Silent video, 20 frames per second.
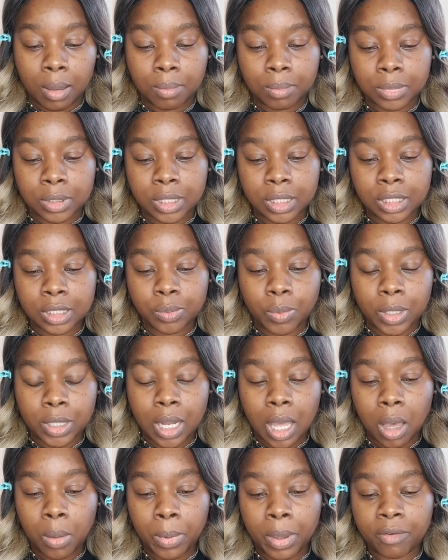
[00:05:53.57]
This one,
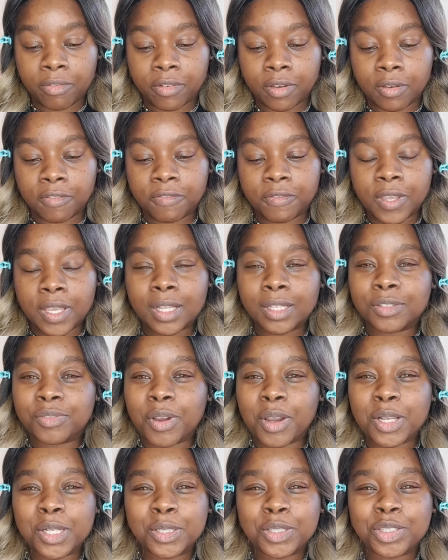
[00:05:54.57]
however, feels
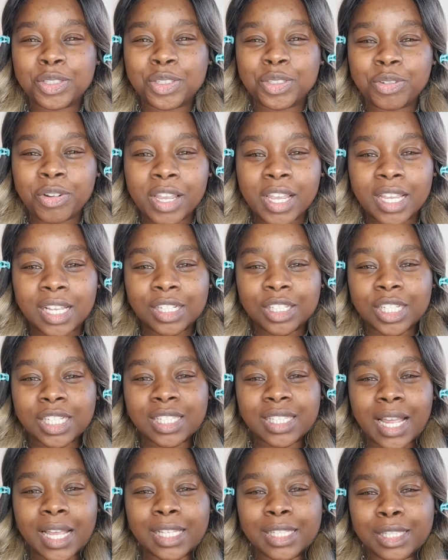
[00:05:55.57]
very strange. It's
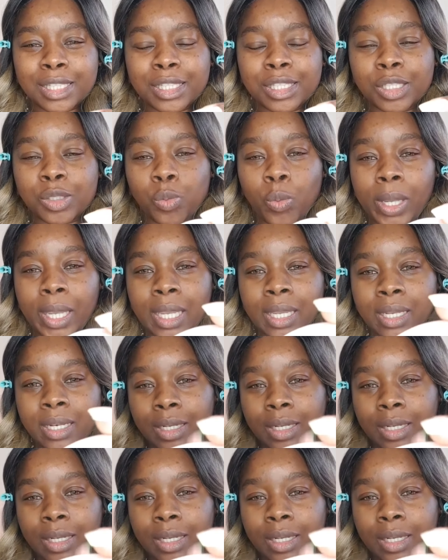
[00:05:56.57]
like suede.